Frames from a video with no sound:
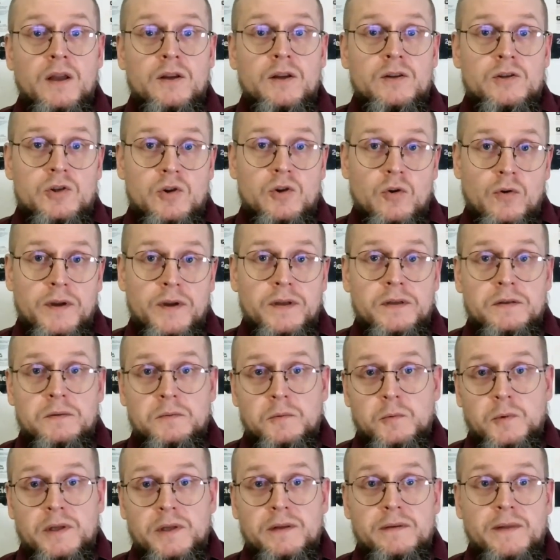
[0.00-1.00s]
joined
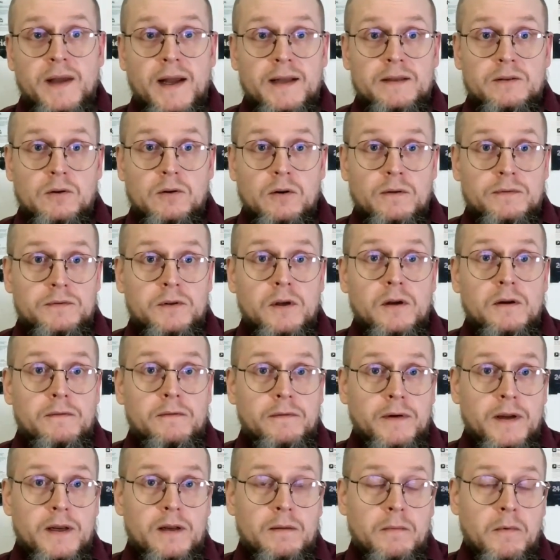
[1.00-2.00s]
with that of the
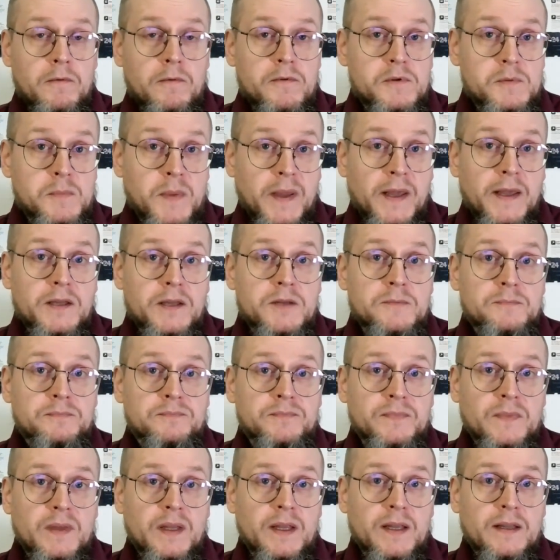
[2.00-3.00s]
freedom of speech
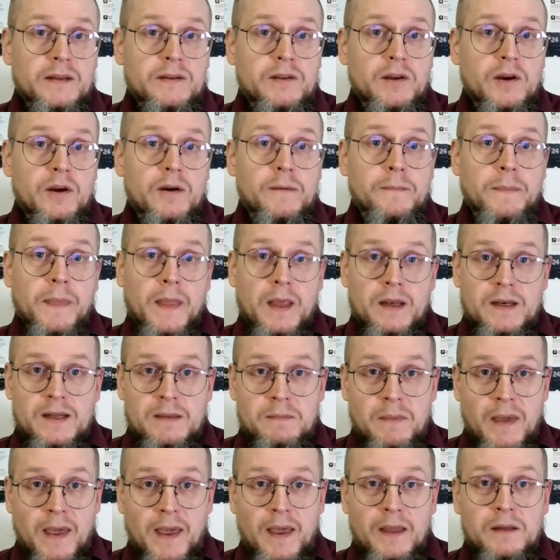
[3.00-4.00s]
in the
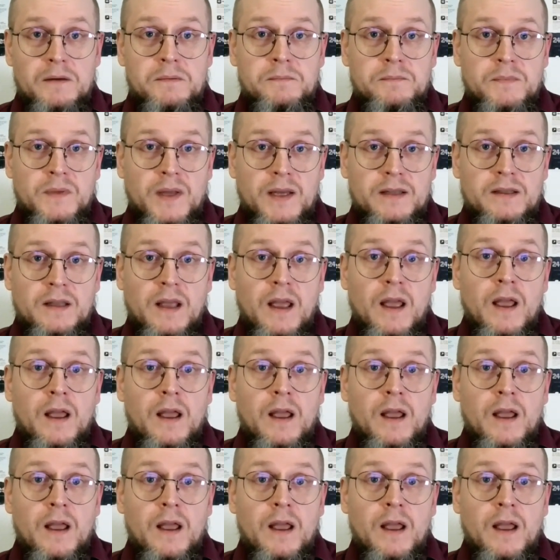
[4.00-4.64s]
demand that